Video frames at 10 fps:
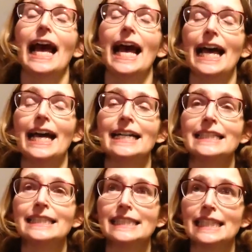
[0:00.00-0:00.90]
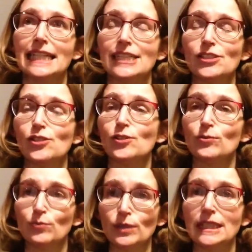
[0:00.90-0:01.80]
And it's just a
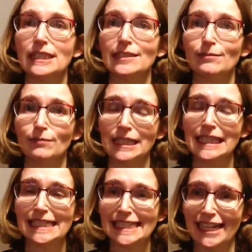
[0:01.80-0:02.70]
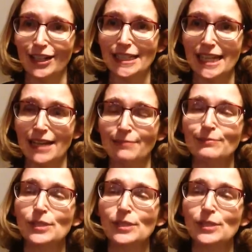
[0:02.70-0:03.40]
really, really scary time.